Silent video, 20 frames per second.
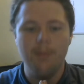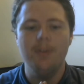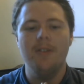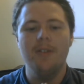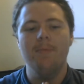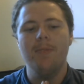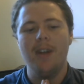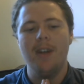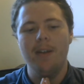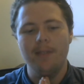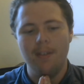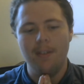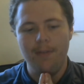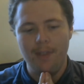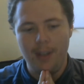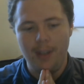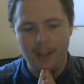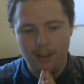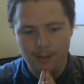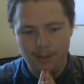but sometimes I
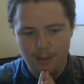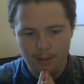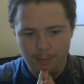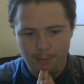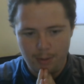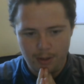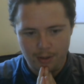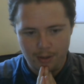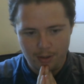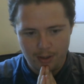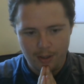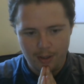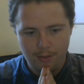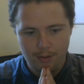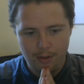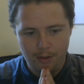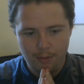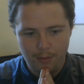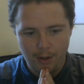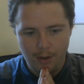feel like you could push yourself
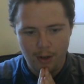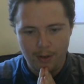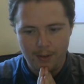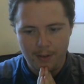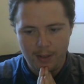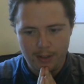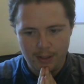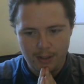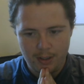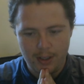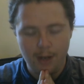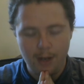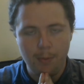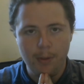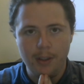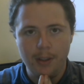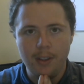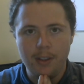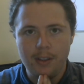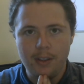so far that it's just not
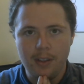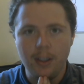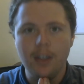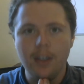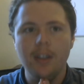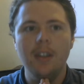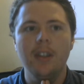realistic.